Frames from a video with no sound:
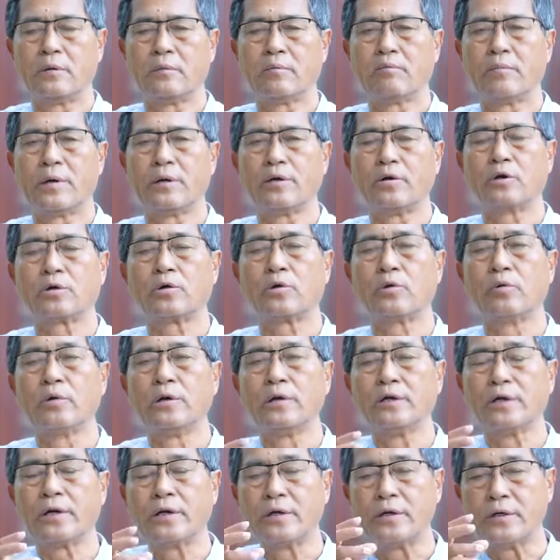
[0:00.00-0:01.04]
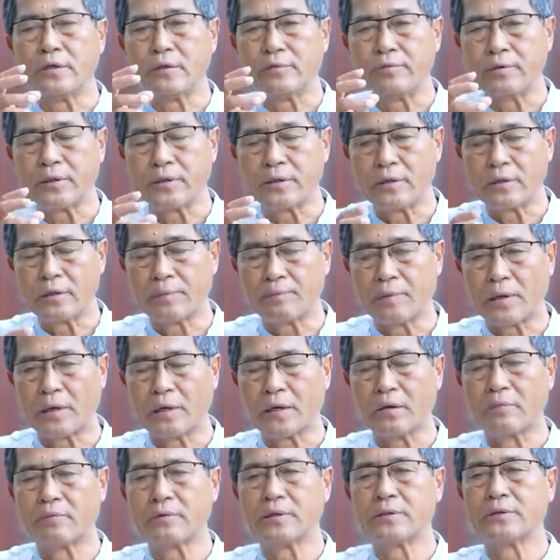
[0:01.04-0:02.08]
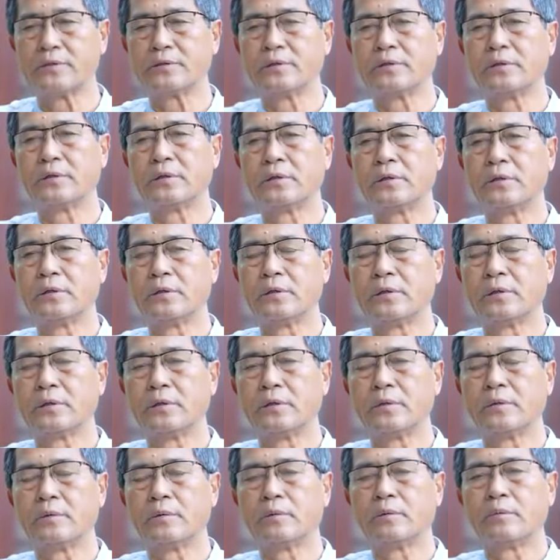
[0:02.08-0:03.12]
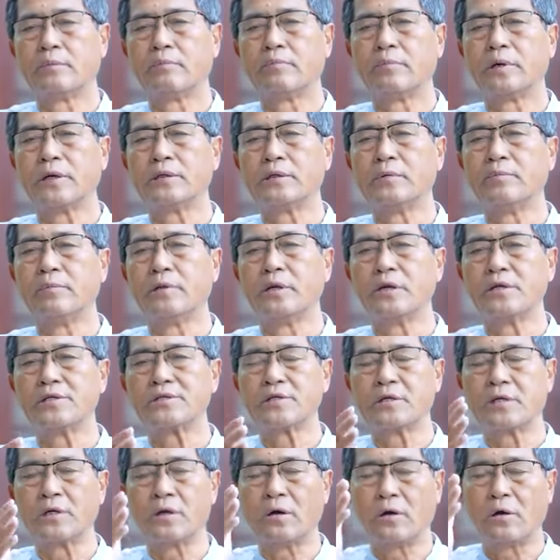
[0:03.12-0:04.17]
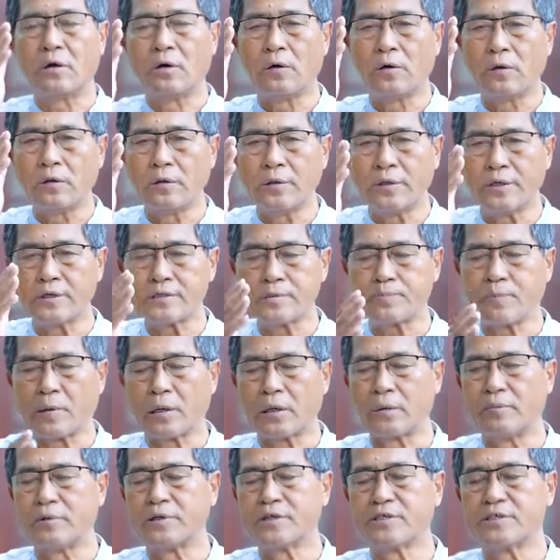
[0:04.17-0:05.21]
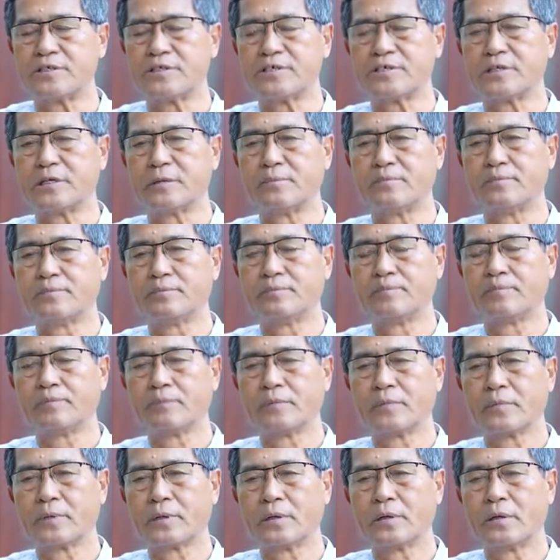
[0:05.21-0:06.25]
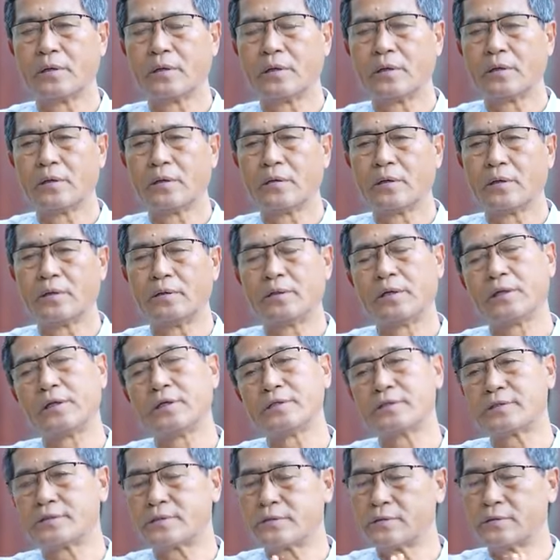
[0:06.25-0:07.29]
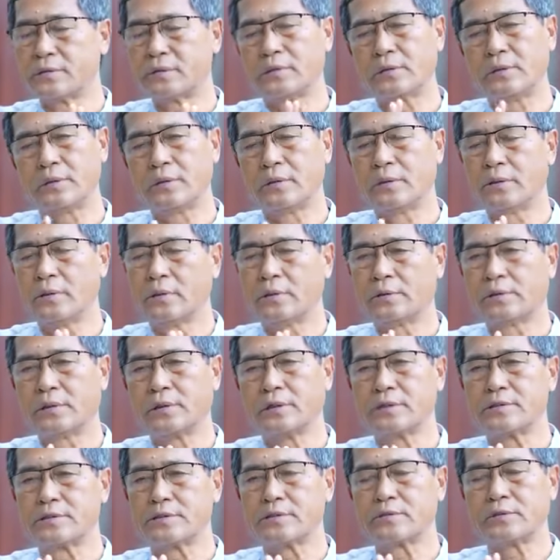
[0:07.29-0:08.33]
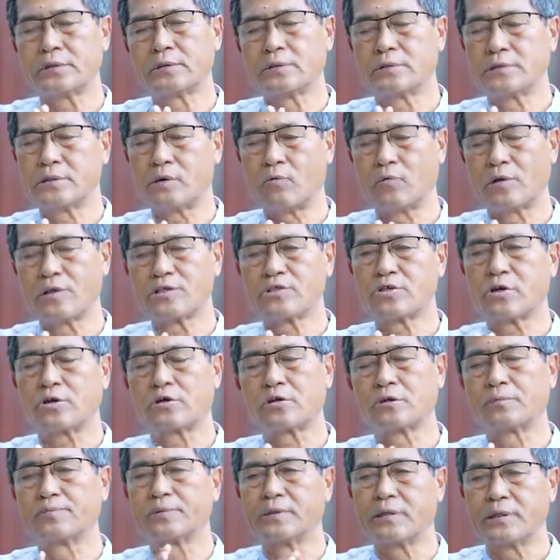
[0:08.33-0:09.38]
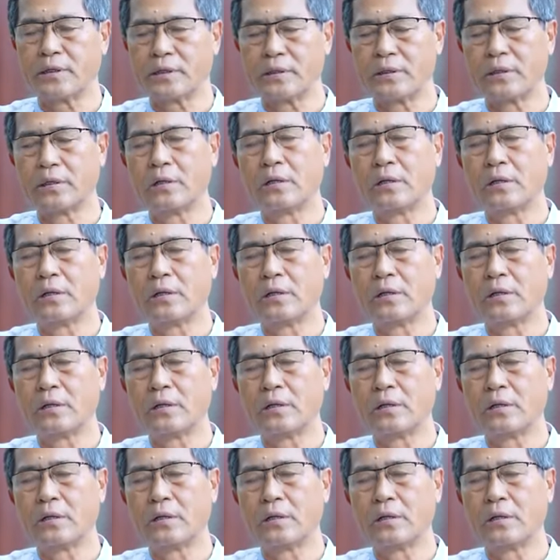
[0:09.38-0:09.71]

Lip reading: by not holding any debate in the parliament, by diminishing all this parliamentary system. That is one short of their